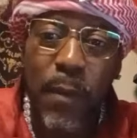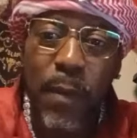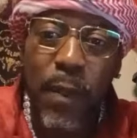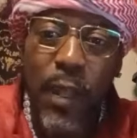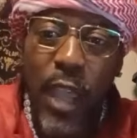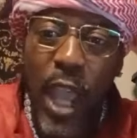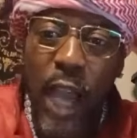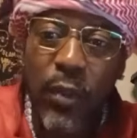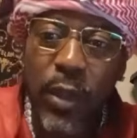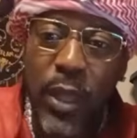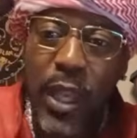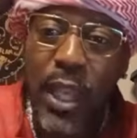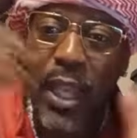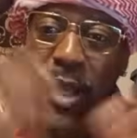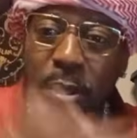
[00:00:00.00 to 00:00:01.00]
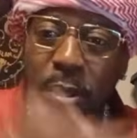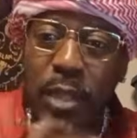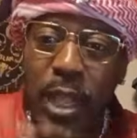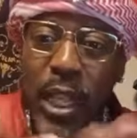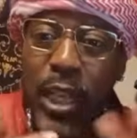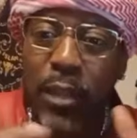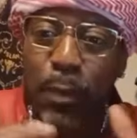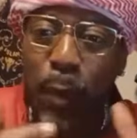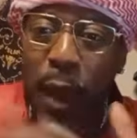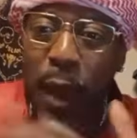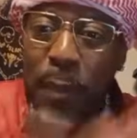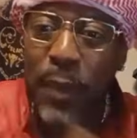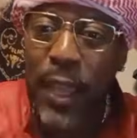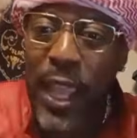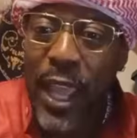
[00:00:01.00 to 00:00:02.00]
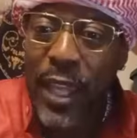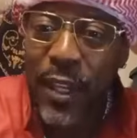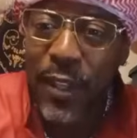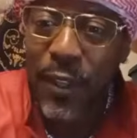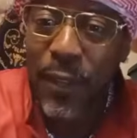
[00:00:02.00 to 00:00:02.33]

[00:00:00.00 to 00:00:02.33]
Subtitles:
Everything else is propaganda.